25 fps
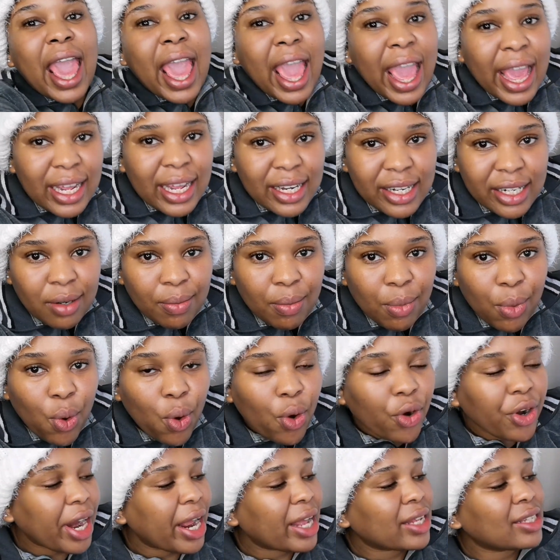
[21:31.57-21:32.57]
adding
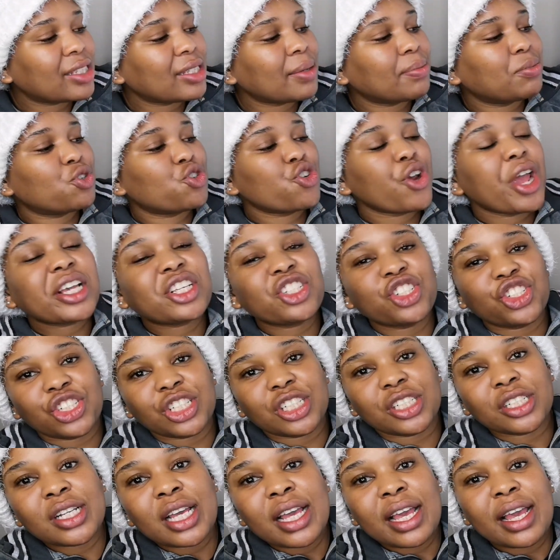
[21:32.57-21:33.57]
more and
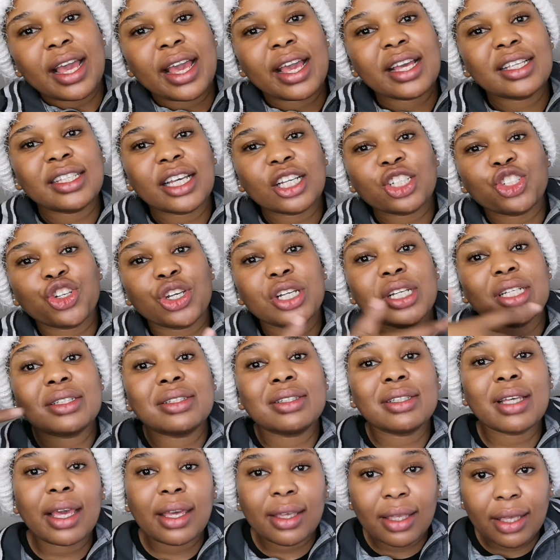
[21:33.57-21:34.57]
subtraction is actually
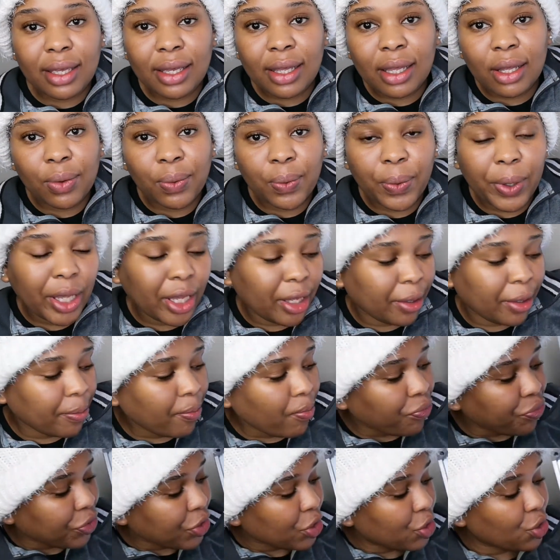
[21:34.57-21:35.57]
taking away.
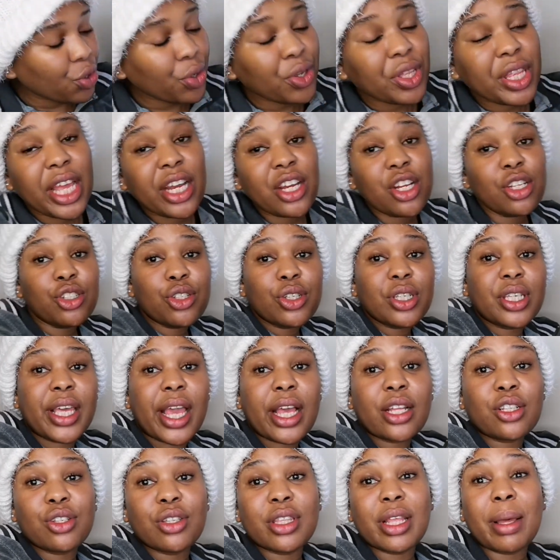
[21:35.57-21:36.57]
So they need to
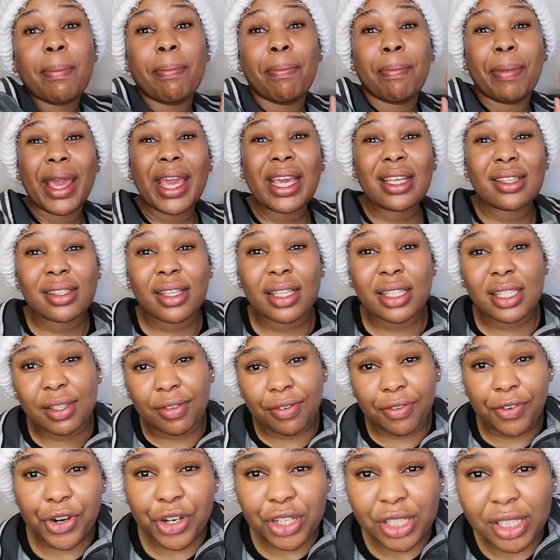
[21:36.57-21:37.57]
get to the
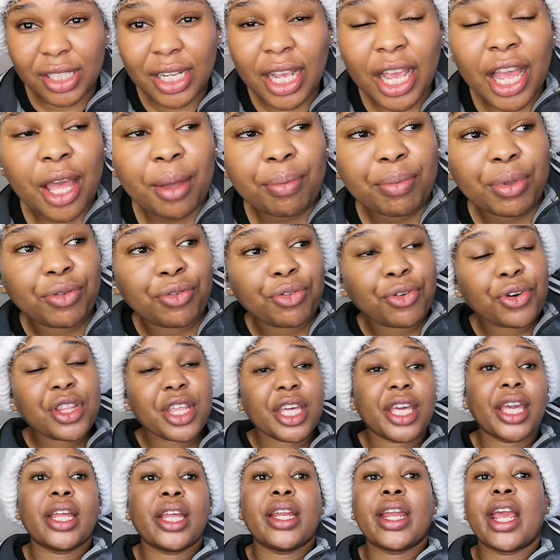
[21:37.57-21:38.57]
basics first before
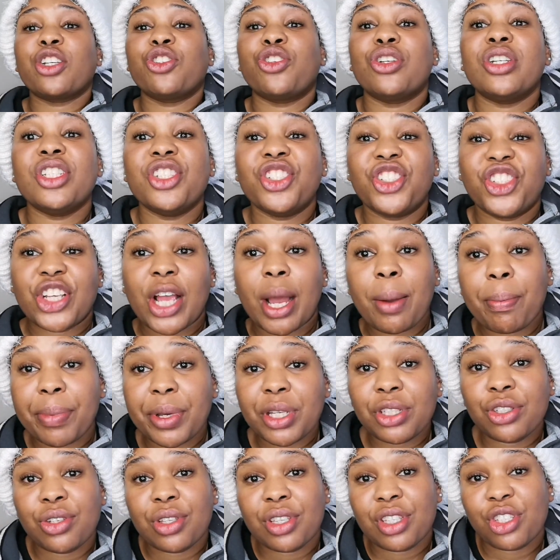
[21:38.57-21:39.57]
they can actually jump
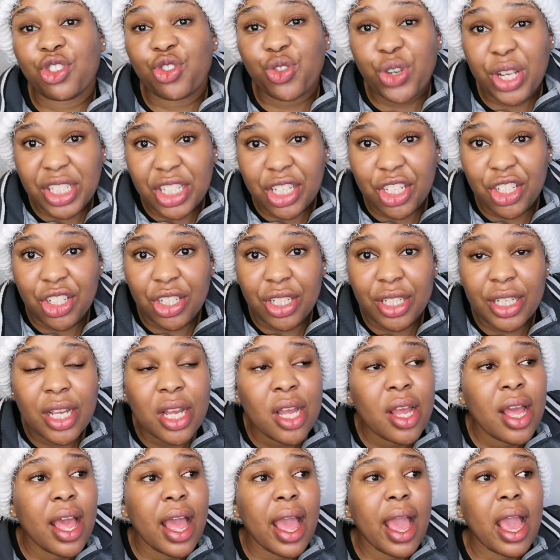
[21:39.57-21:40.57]
into the strategy.
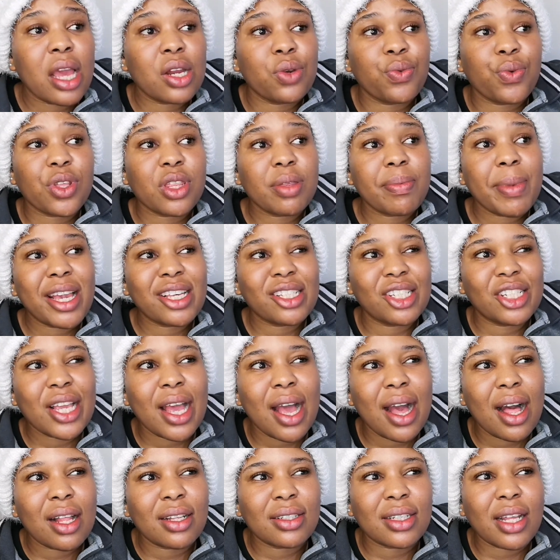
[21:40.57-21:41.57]
And with my
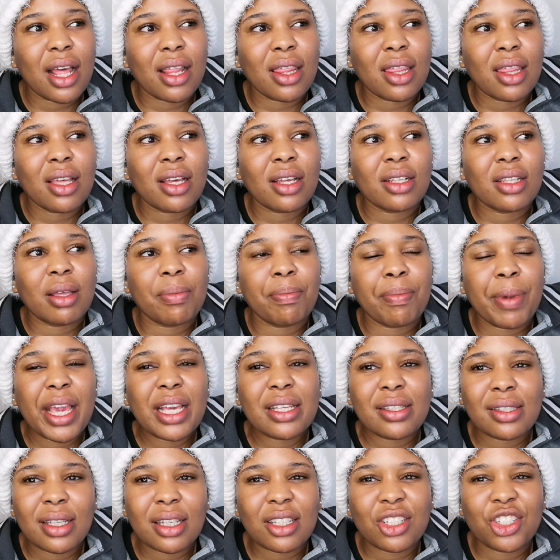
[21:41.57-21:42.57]
child, I think the
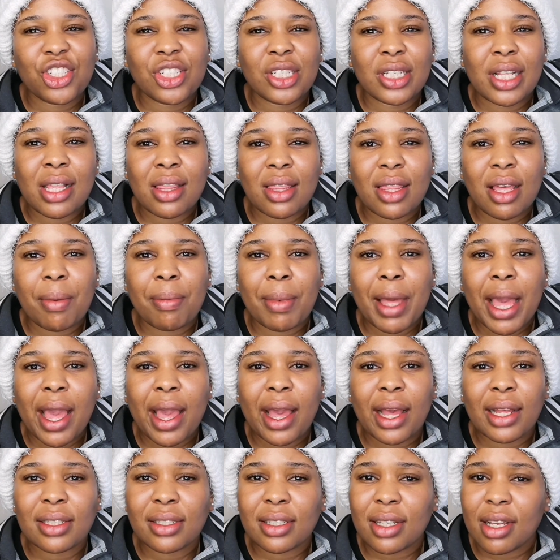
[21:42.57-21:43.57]
basics, she did them
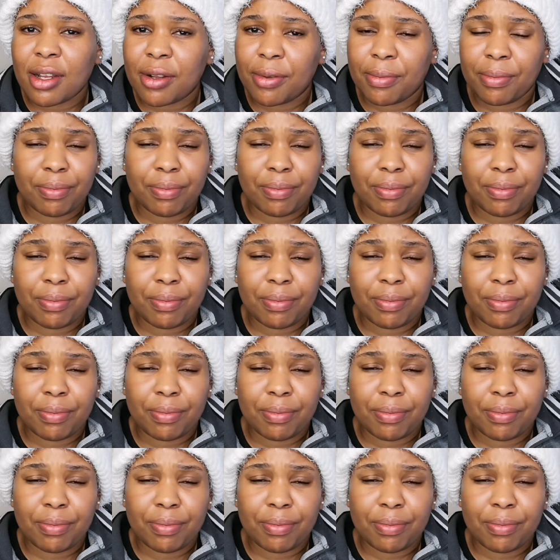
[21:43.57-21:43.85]
at